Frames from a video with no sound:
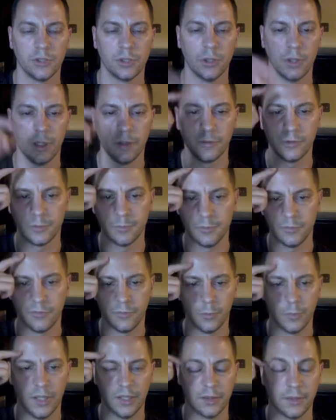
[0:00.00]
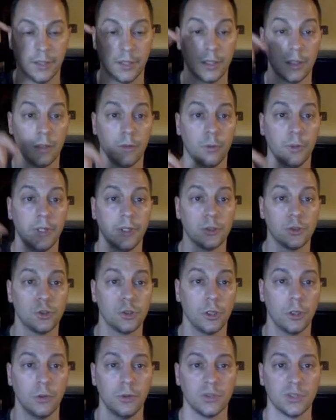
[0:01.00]
So like from like Nickelodeon
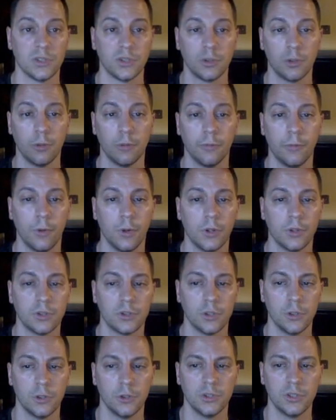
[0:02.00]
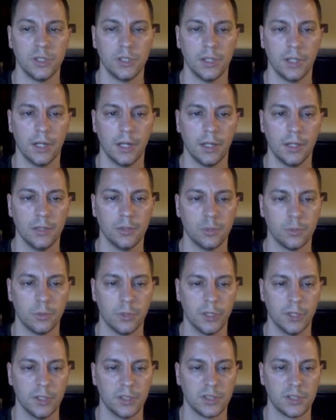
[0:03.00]
shows and so forth. So you see a lot of these were
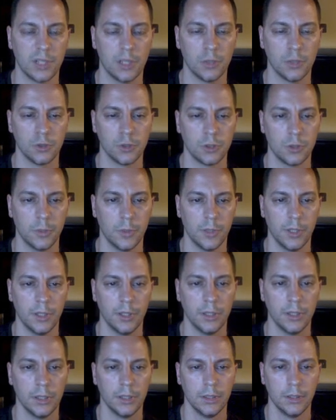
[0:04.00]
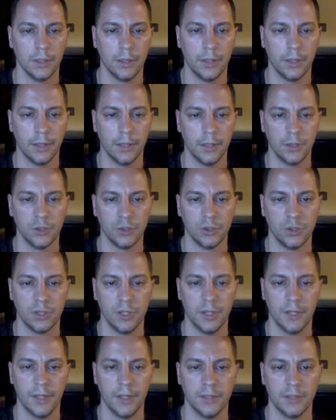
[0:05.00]
pretty nostalgic to me. Like Legends of
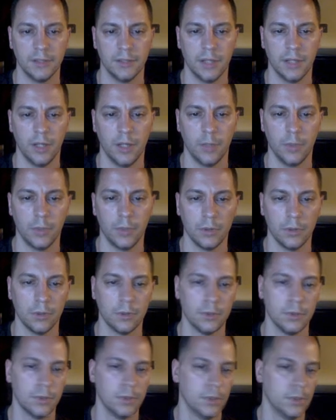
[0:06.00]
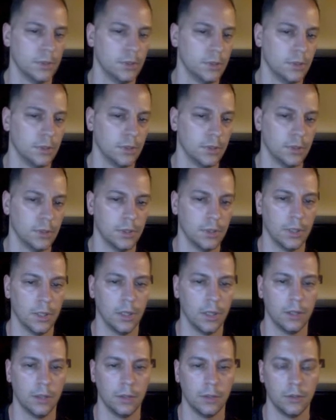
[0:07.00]
the Hidden Temple,
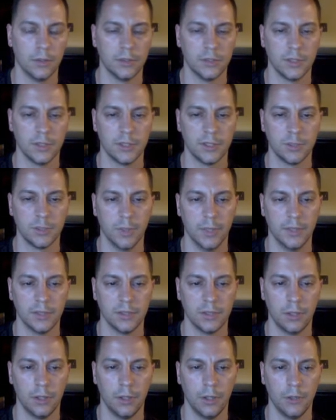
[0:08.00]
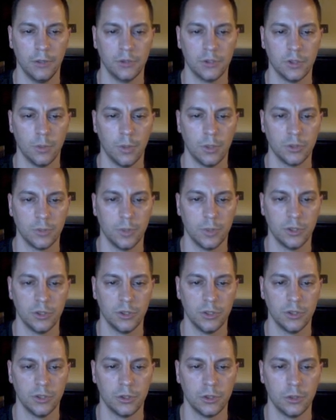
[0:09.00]
Clarissa Explains It All. I used to watch a bunch
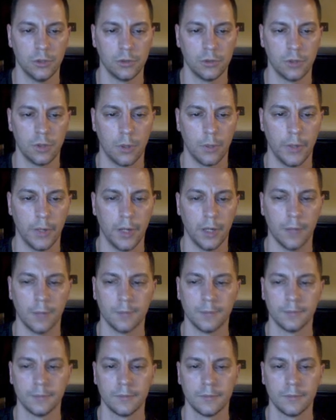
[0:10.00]
of these shows growing up.